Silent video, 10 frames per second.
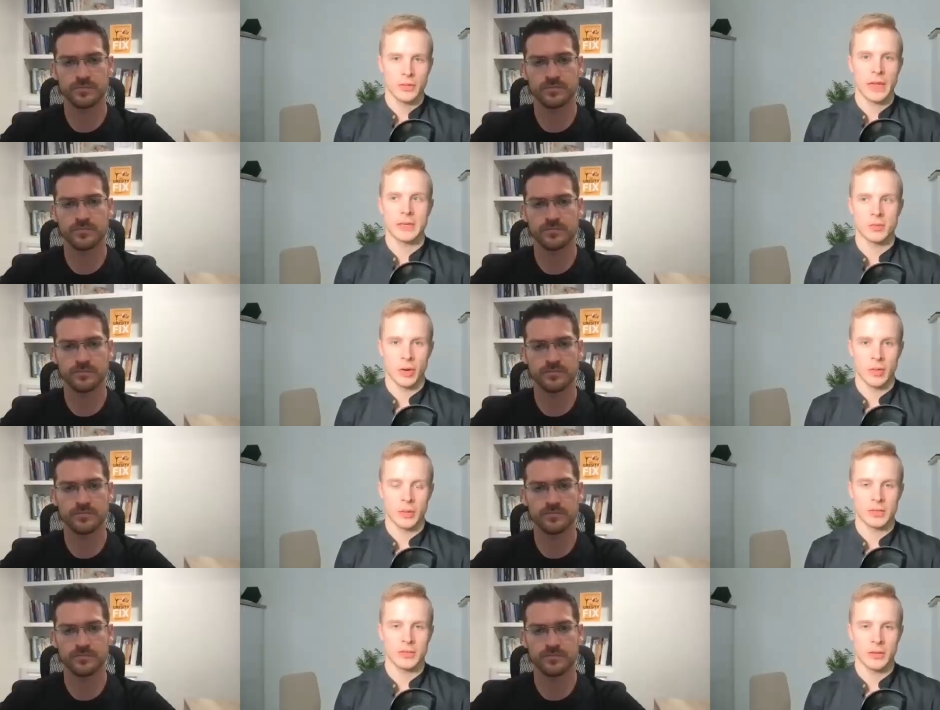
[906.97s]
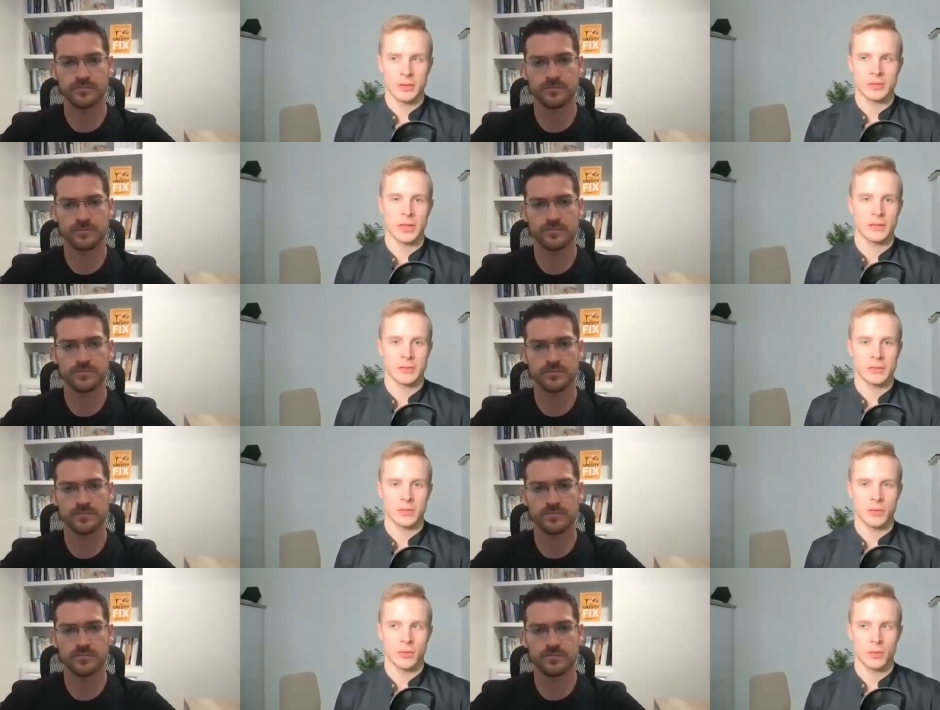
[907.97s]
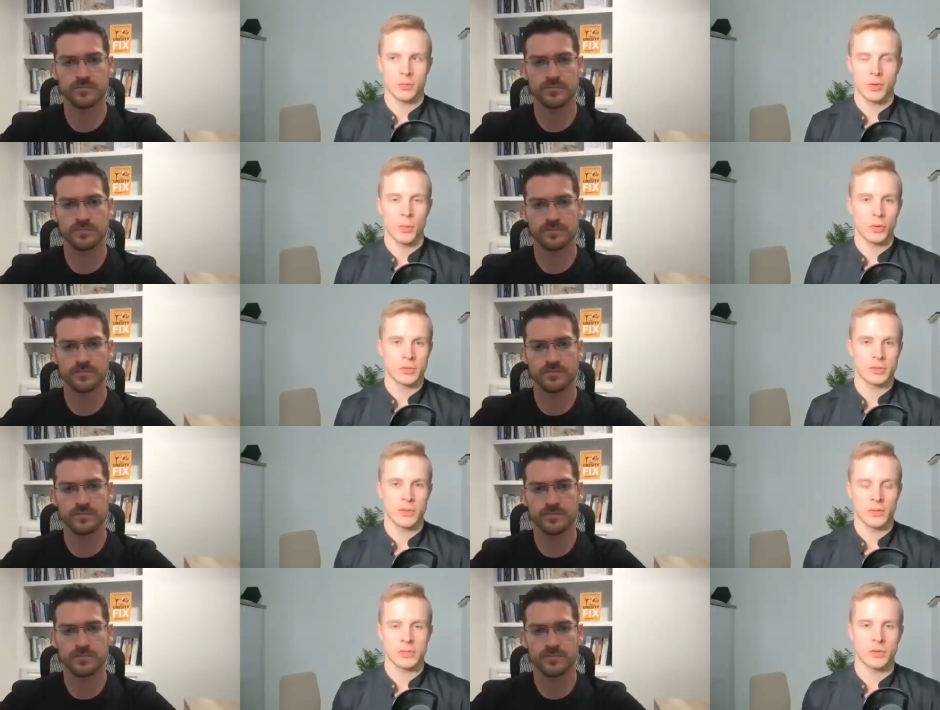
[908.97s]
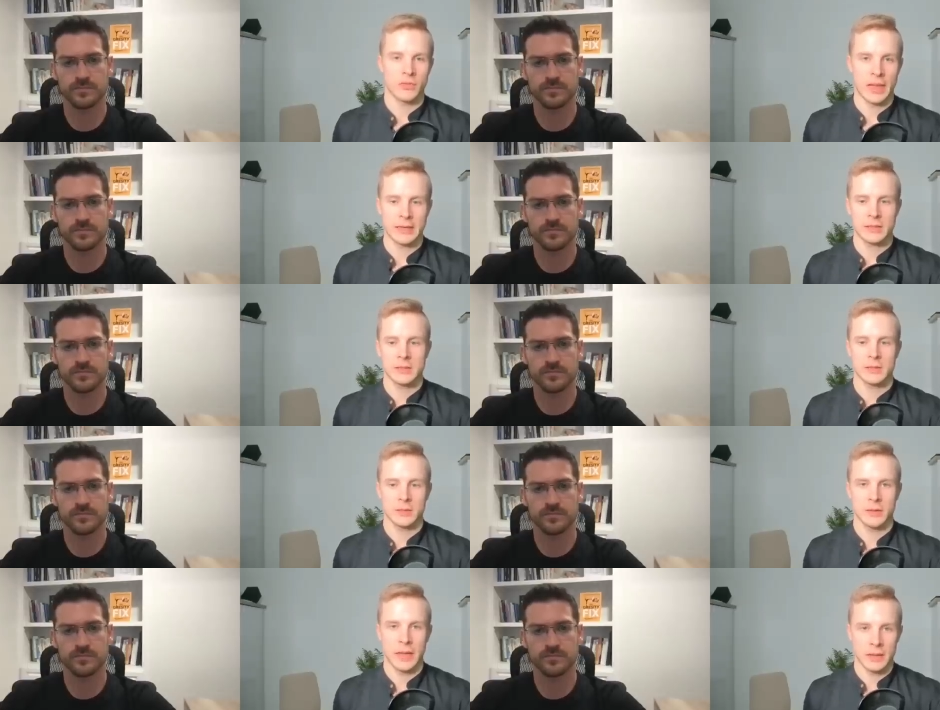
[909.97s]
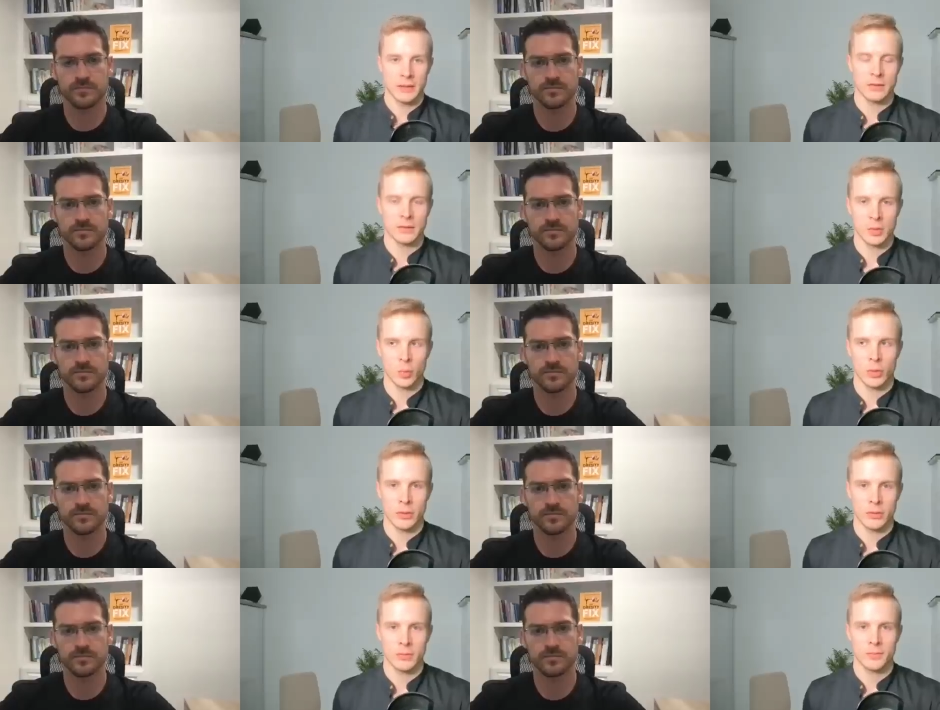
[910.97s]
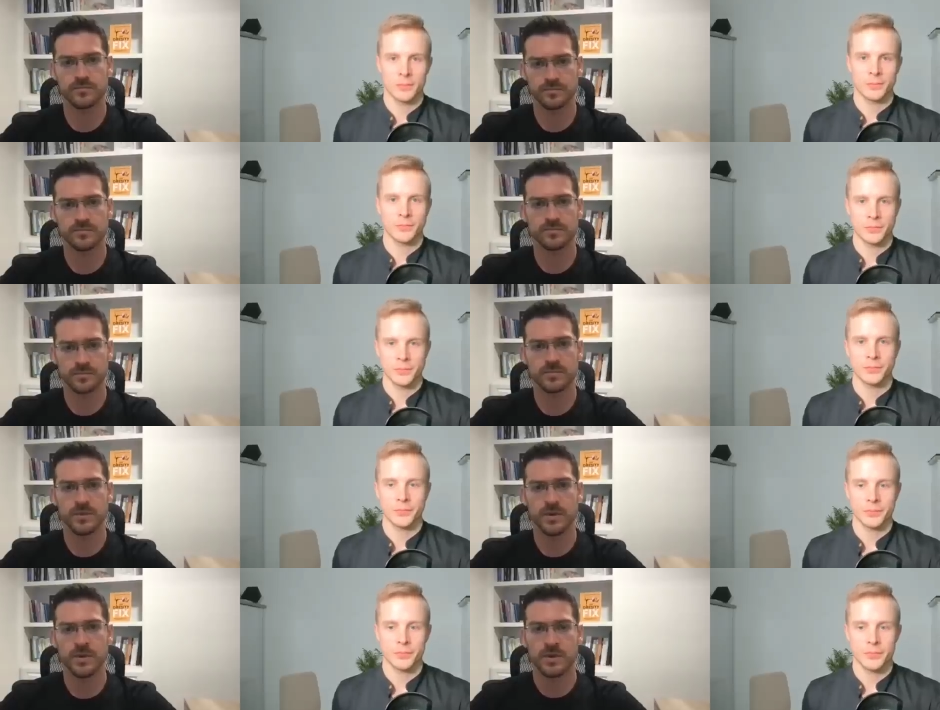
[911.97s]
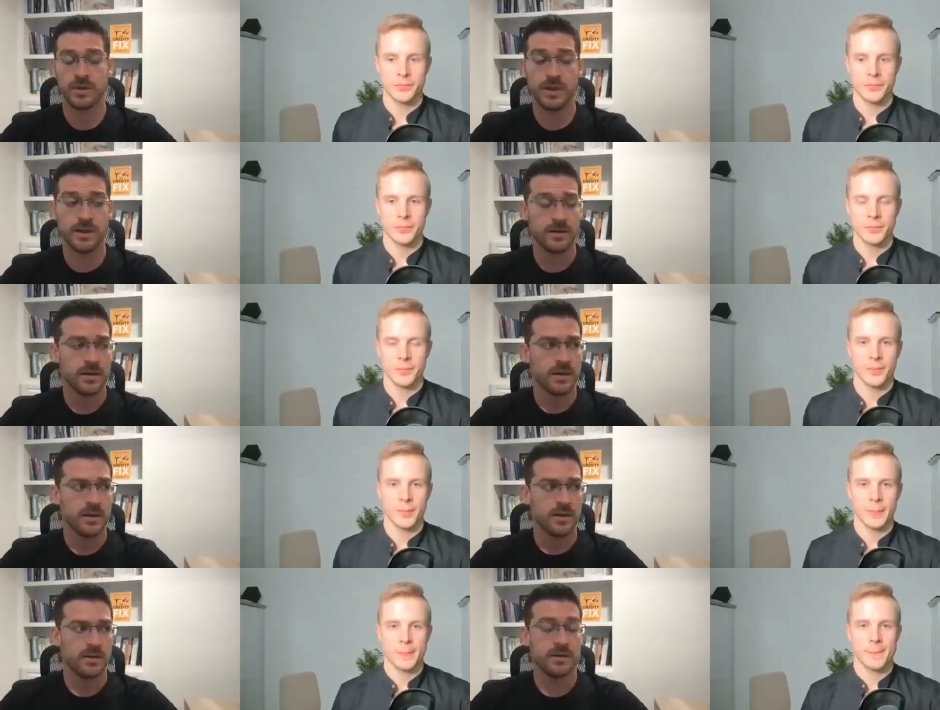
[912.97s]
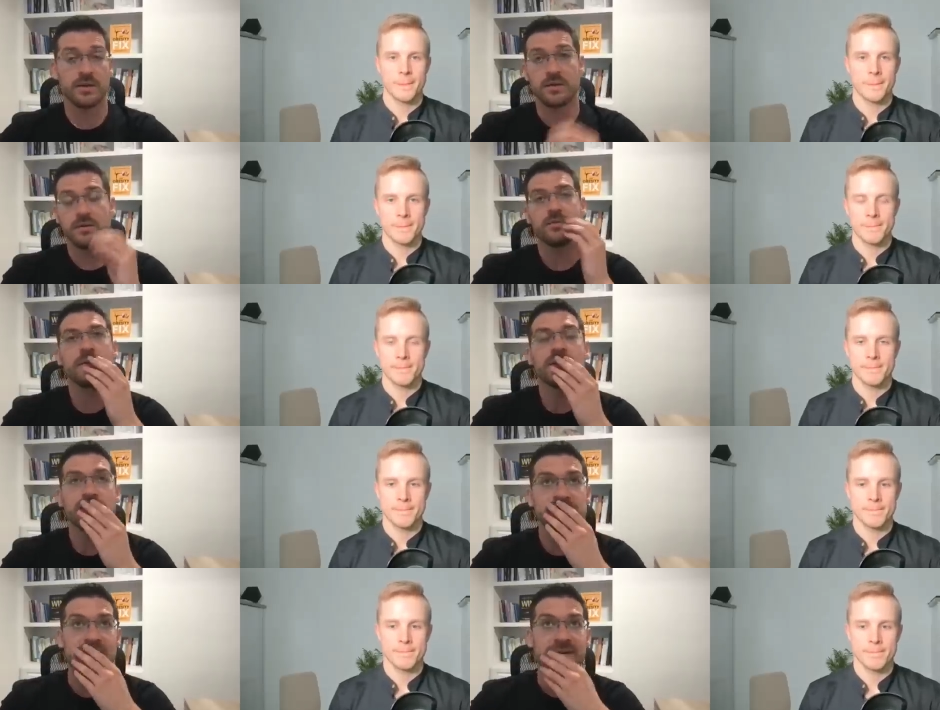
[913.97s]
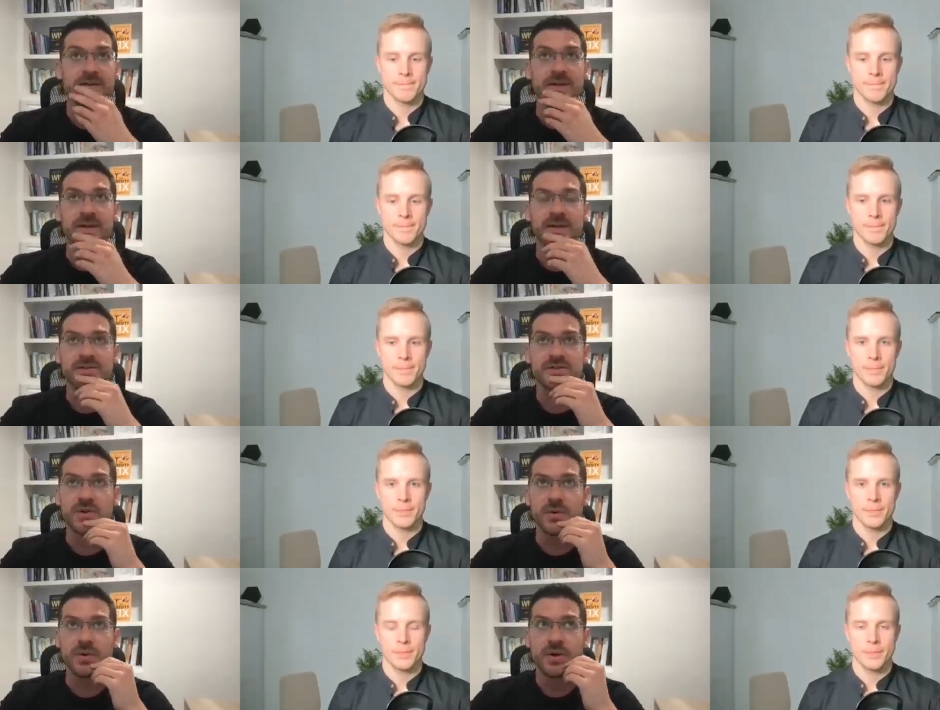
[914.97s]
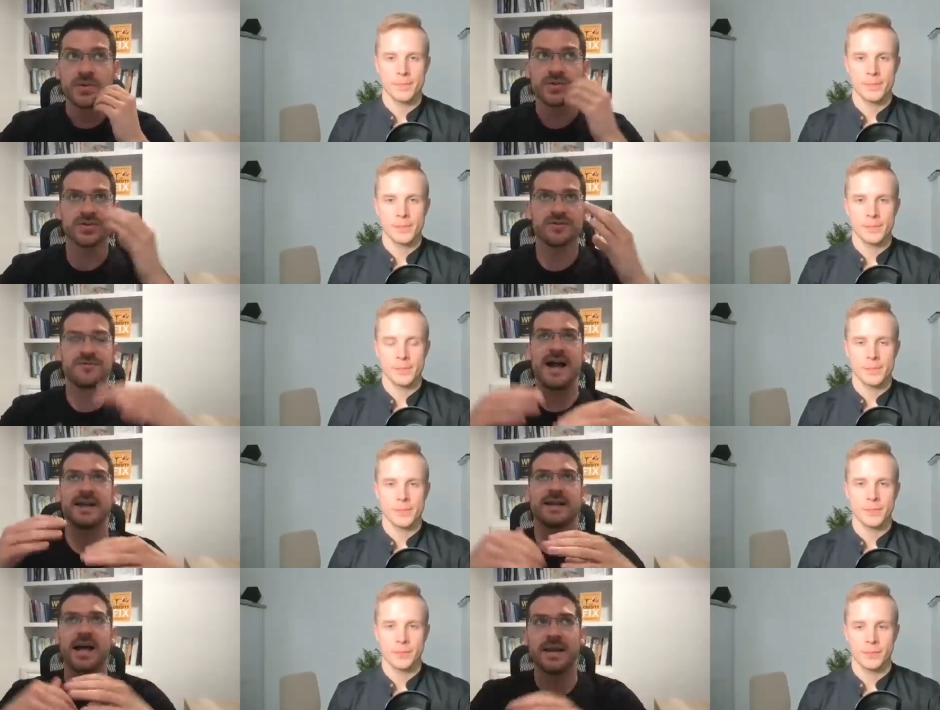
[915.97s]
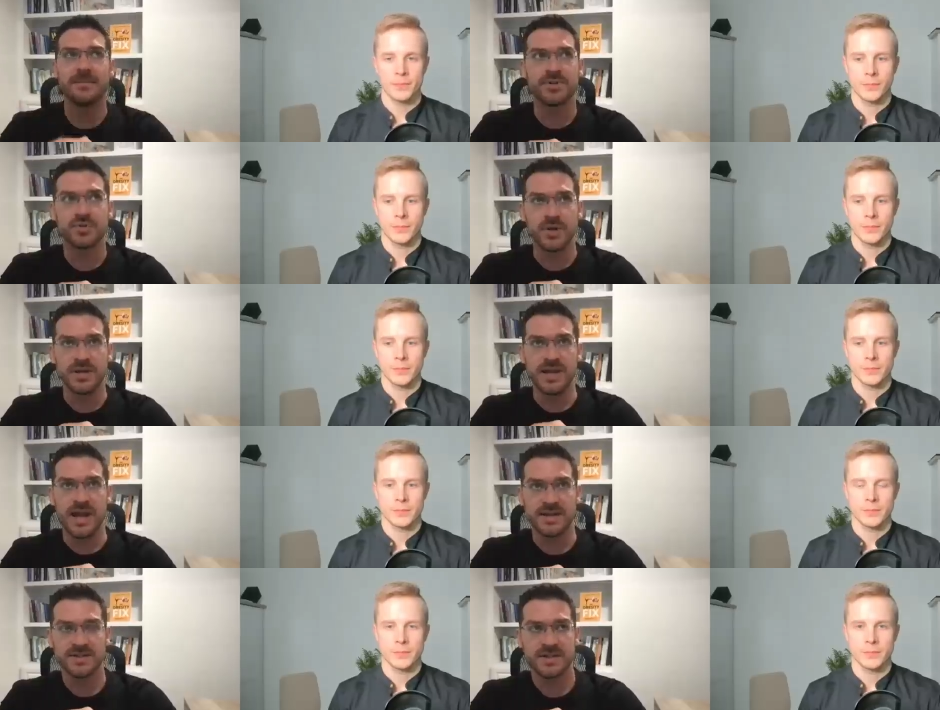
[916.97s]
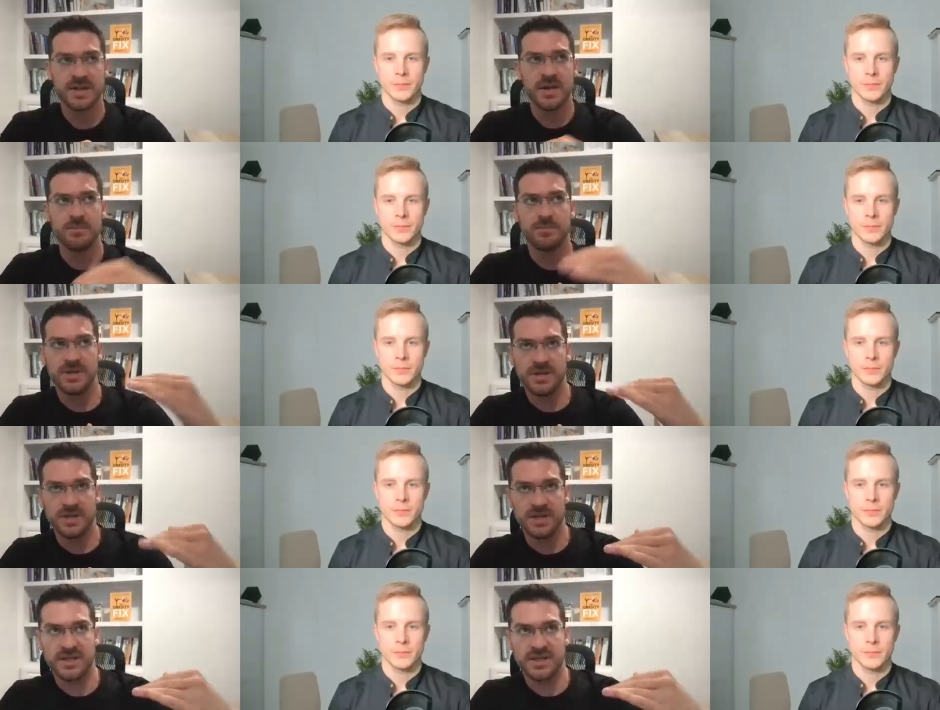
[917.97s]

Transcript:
Speaker 1: that is one of the biggest things that you know promotes the visceral fat gain as well.
Speaker 2: Yeah, exactly. And so there's a fine line between yes, being in a